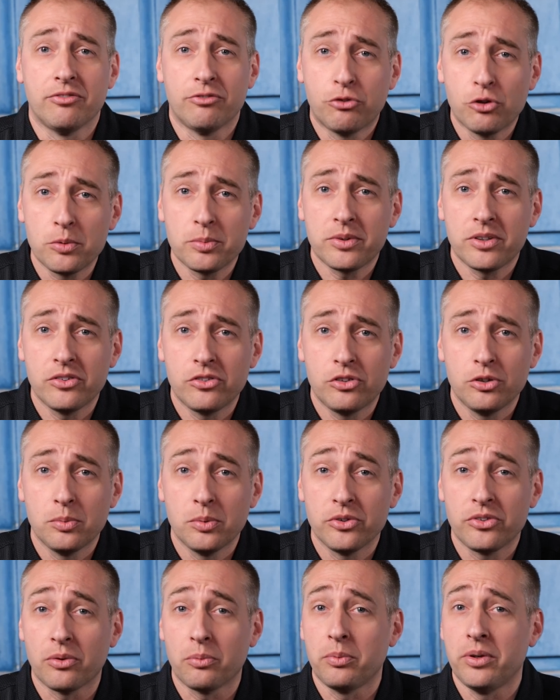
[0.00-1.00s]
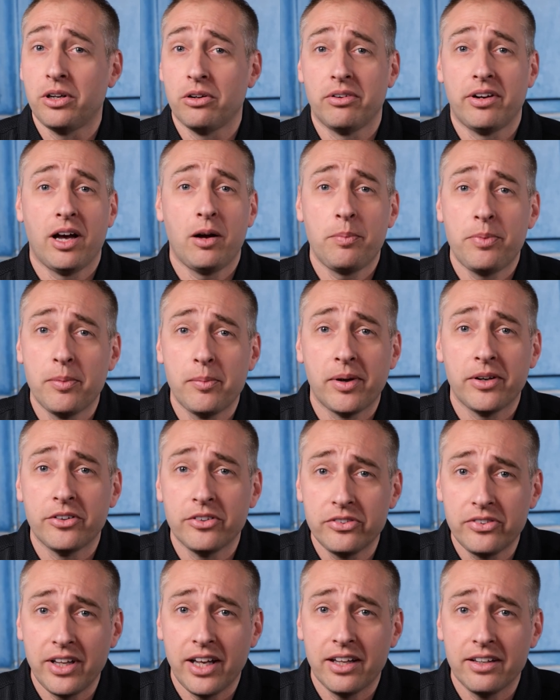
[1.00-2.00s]
informed consumers and we don't help them
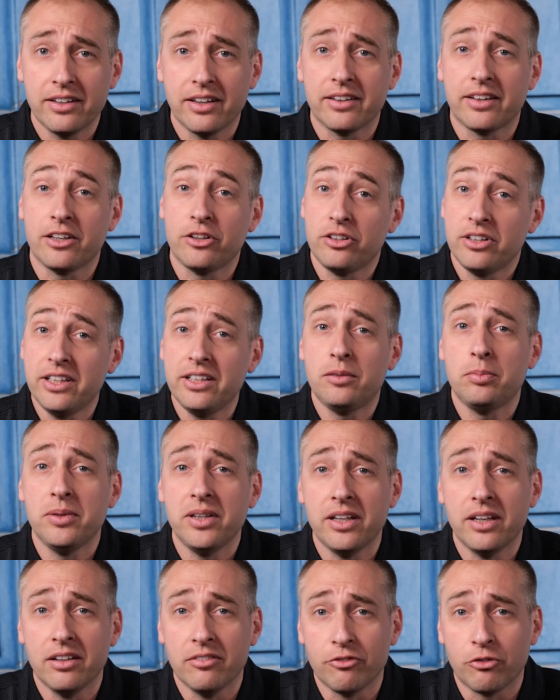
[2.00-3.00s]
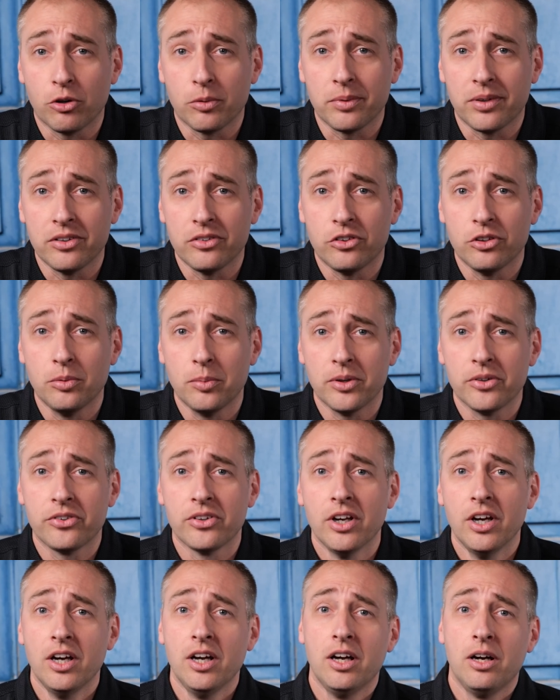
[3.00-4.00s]
understand that they need to be informed consumers,